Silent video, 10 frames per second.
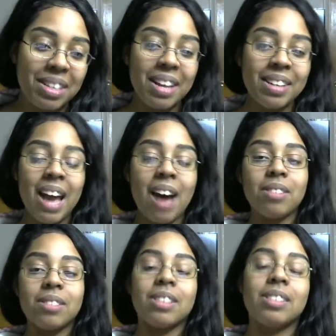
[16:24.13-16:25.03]

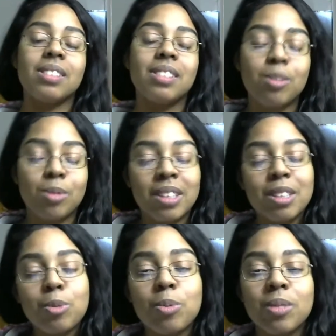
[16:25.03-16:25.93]
Now this is
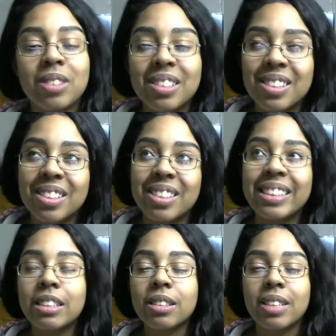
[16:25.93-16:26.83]
a
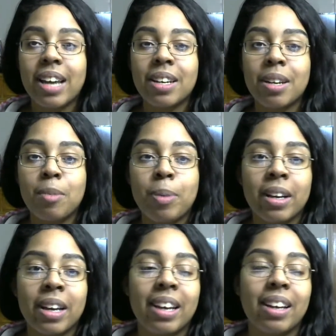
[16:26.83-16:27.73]
little tad
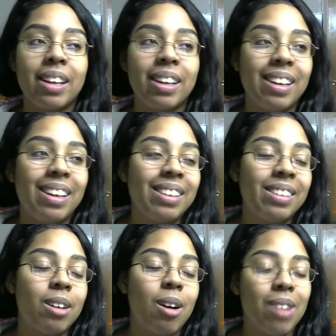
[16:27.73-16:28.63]
nitpick, and
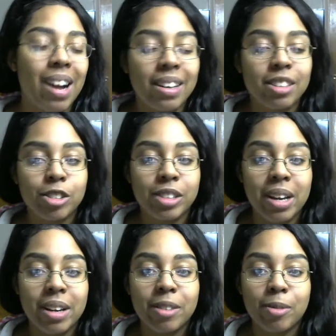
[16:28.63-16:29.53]
I
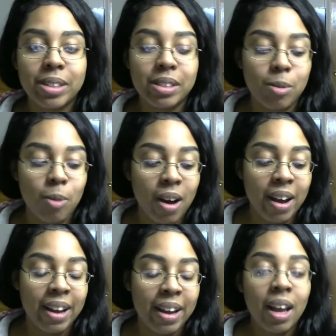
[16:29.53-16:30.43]
understand the reason
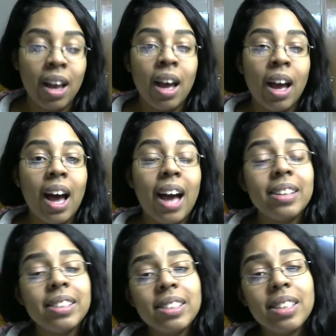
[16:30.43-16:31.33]
why. I
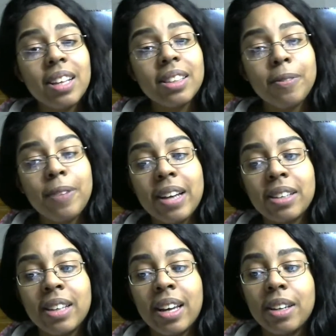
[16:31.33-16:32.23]
didn't like the fact
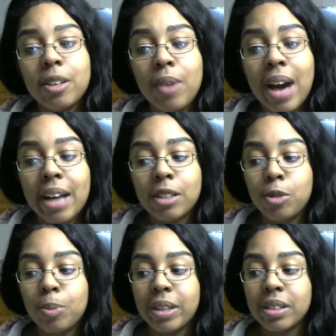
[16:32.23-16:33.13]
that you had
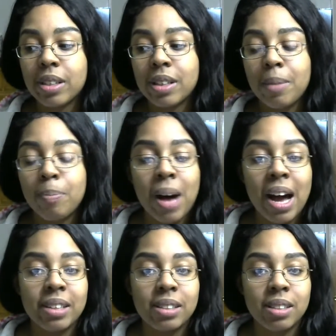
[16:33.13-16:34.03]
to basically
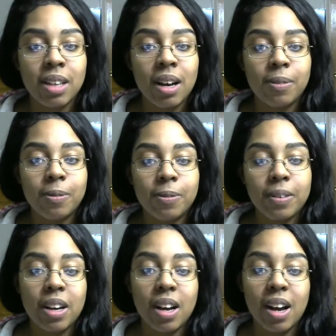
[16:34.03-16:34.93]
buy stuff
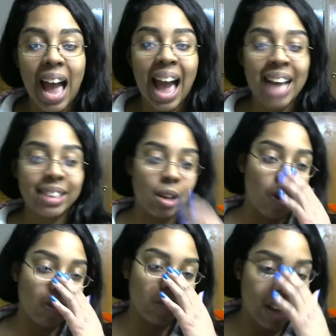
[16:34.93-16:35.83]
at the
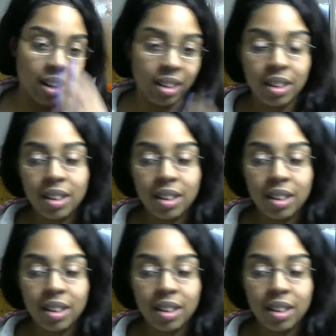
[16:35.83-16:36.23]
hotel.